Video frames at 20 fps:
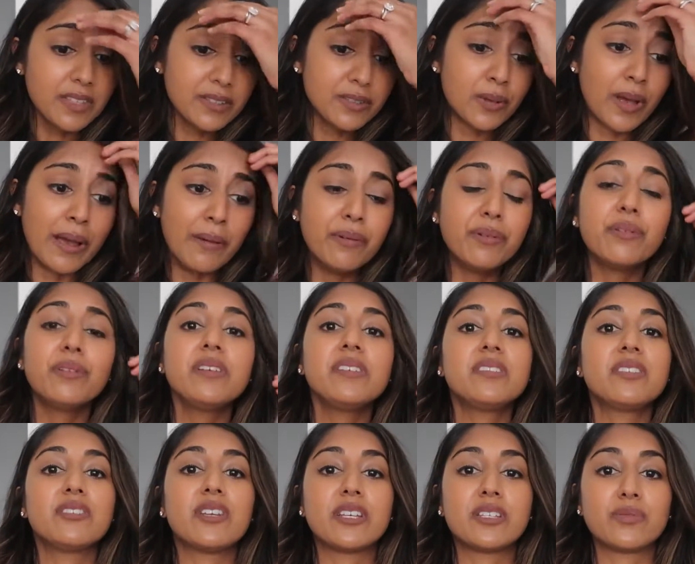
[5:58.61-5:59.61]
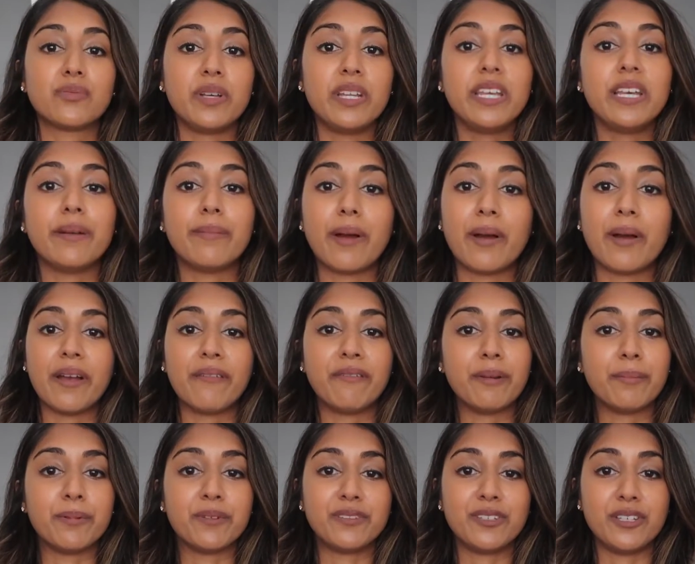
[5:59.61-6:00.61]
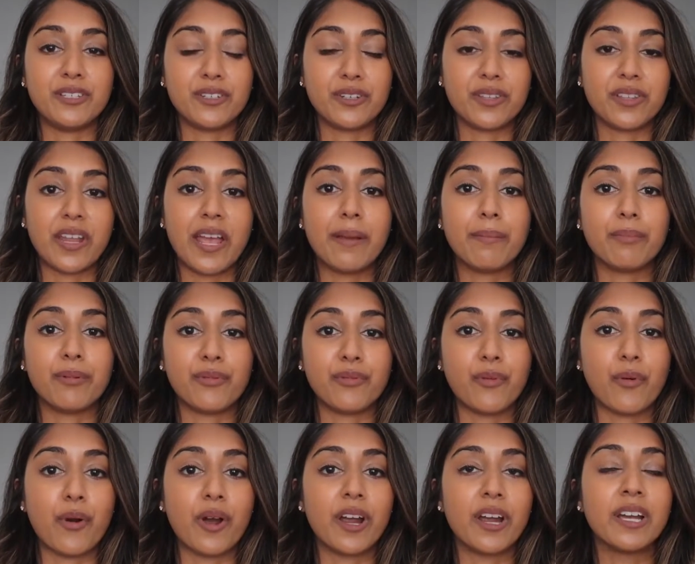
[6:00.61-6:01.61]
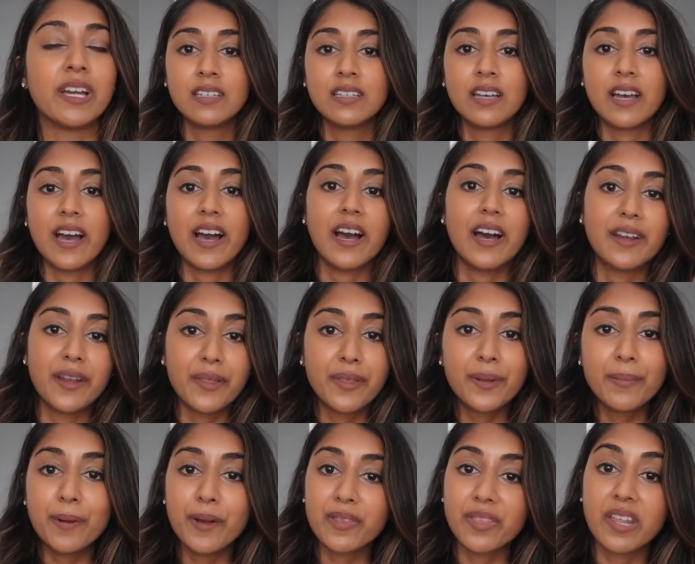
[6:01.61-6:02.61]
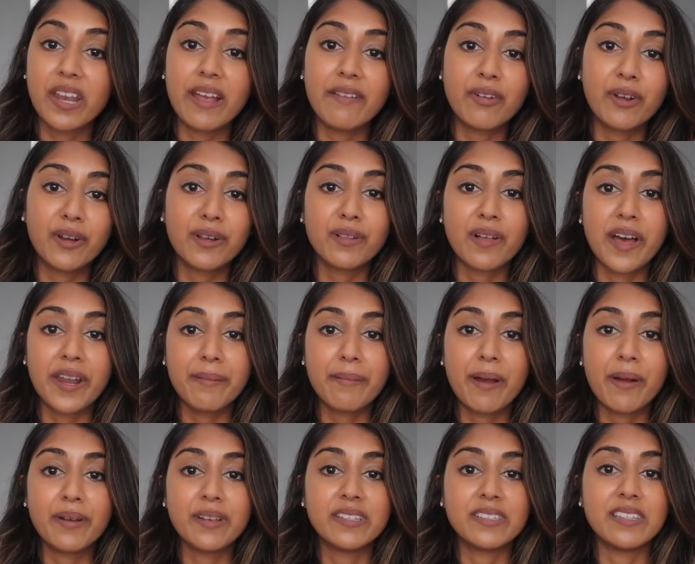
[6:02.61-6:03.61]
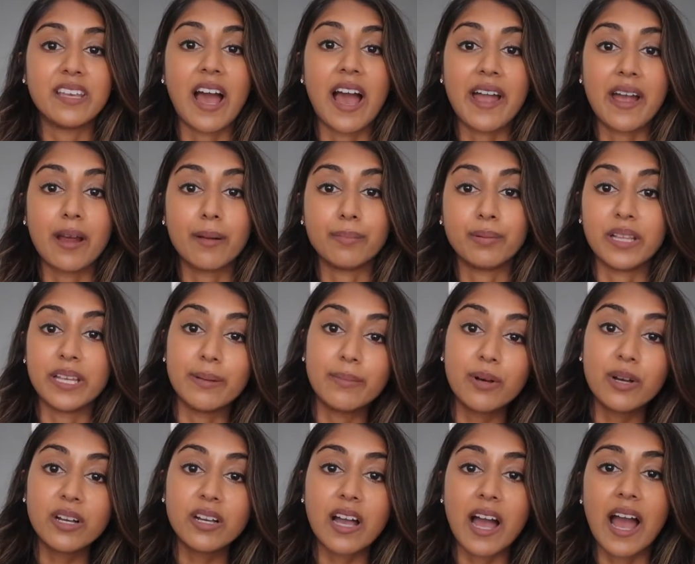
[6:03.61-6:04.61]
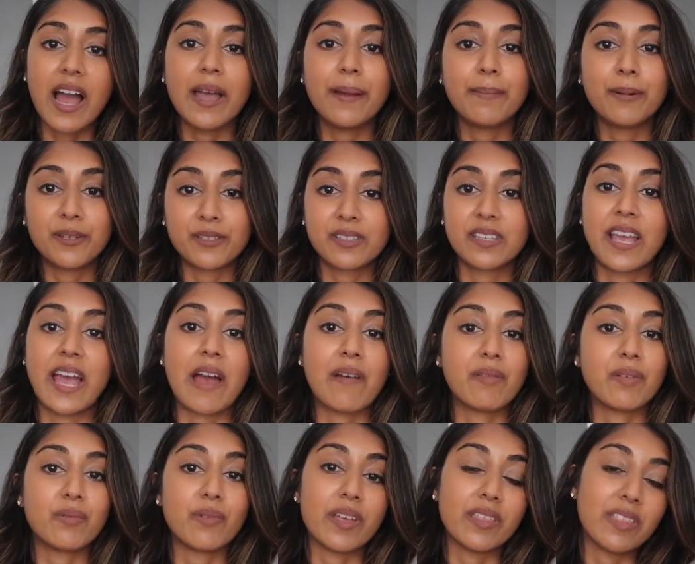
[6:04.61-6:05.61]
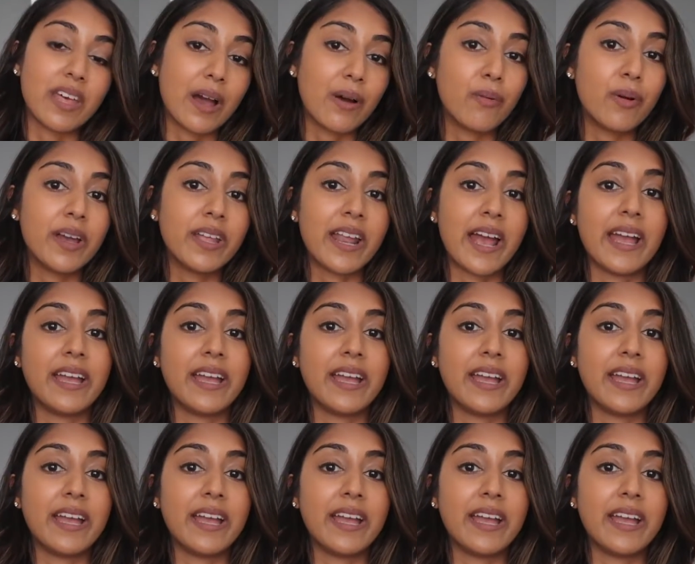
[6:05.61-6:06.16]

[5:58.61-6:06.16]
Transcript: So I would really suggest reading every procedure the night before. Another book that I've heard a lot about is the IR Playbook. I personally haven't read that one.